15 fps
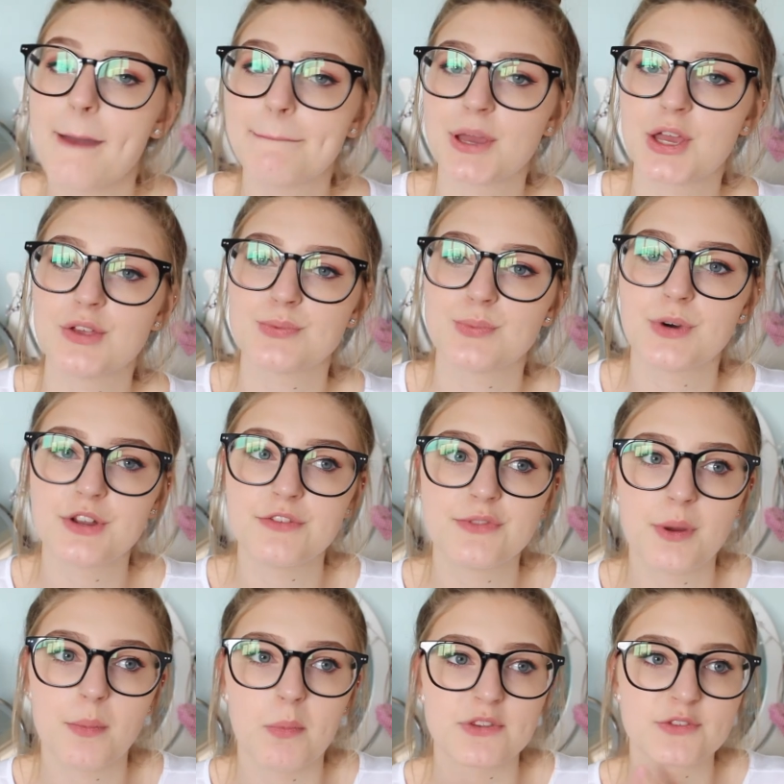because one of
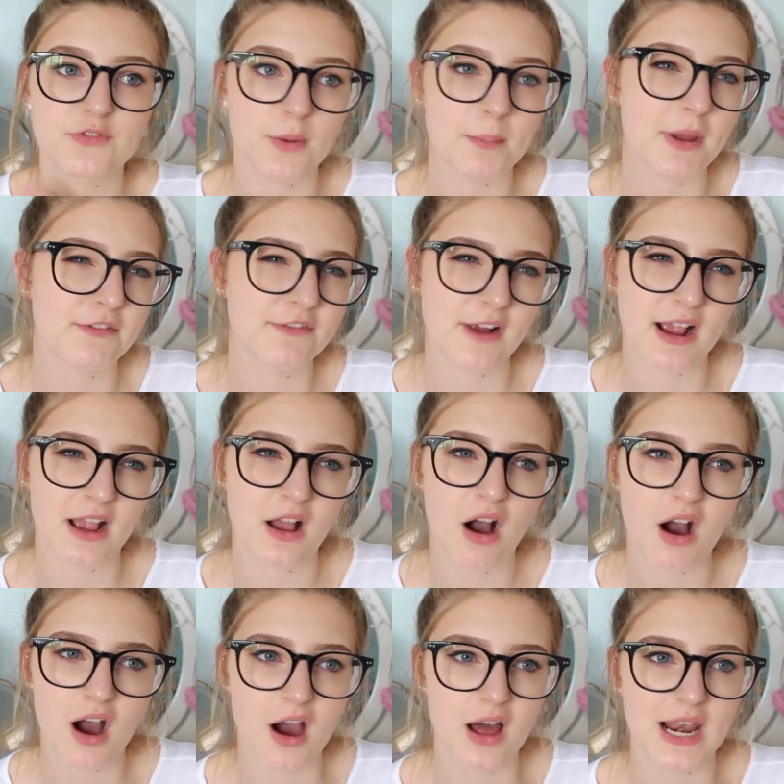them was from my friend
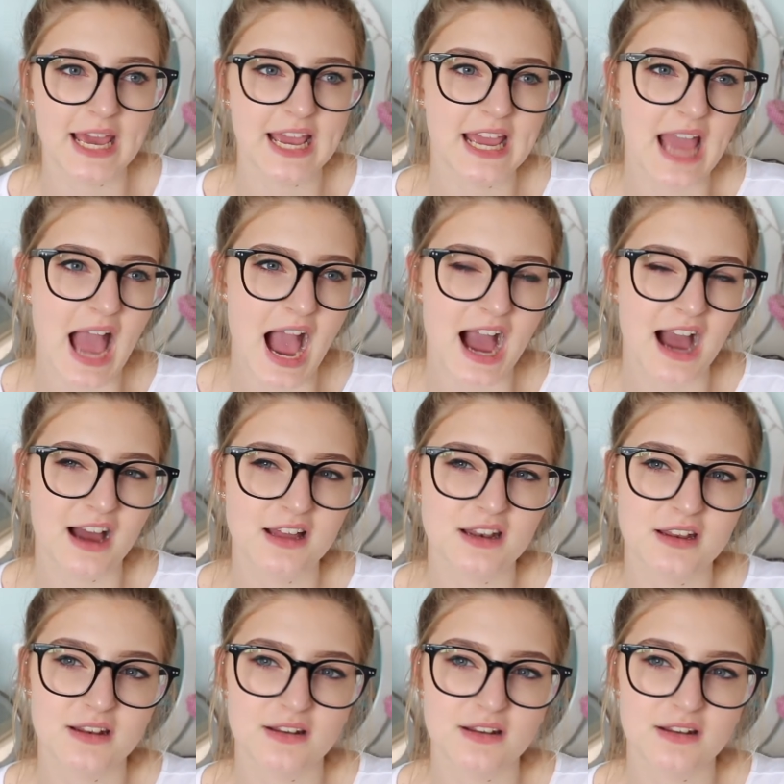Carly at,